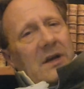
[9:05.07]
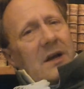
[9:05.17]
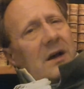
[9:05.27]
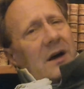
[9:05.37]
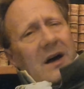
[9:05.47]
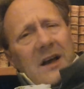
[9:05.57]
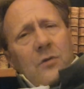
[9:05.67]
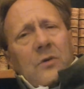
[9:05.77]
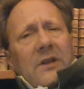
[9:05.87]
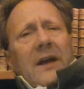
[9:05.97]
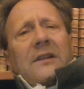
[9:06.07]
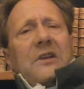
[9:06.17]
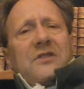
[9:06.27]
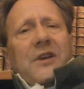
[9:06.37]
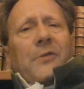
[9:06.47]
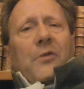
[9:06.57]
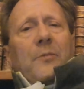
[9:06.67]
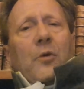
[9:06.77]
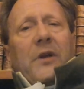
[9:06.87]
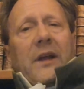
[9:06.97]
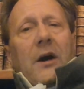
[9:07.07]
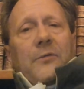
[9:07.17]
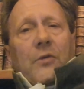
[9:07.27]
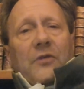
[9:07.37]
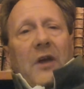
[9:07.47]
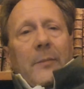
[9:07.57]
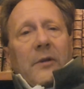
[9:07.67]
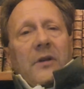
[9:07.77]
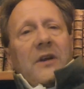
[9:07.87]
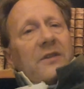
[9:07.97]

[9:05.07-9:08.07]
I would likely differ, pointing out, for example,